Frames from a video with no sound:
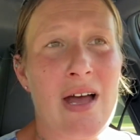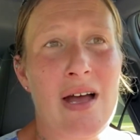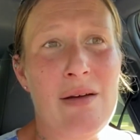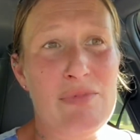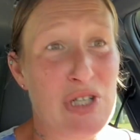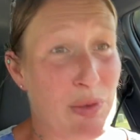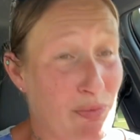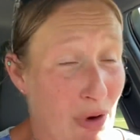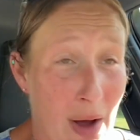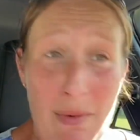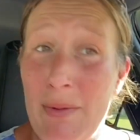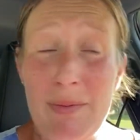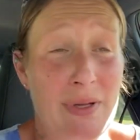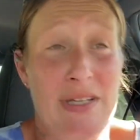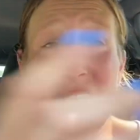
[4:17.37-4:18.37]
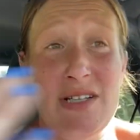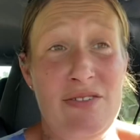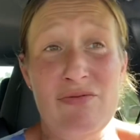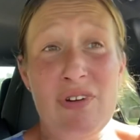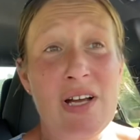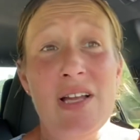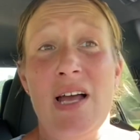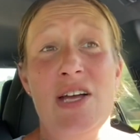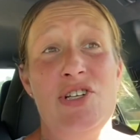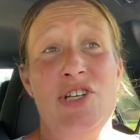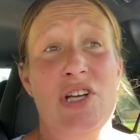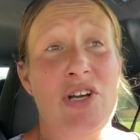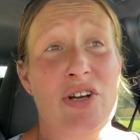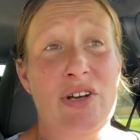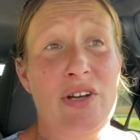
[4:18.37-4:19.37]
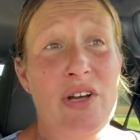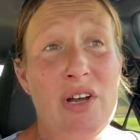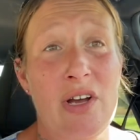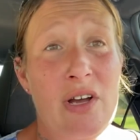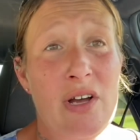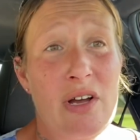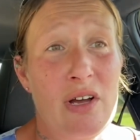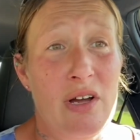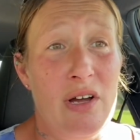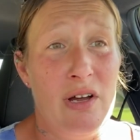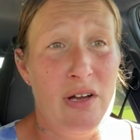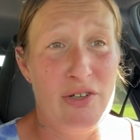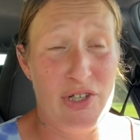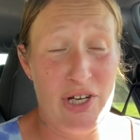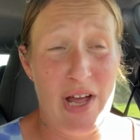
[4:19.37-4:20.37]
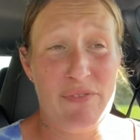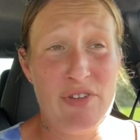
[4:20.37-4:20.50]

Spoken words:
She probably didn't realize she'd have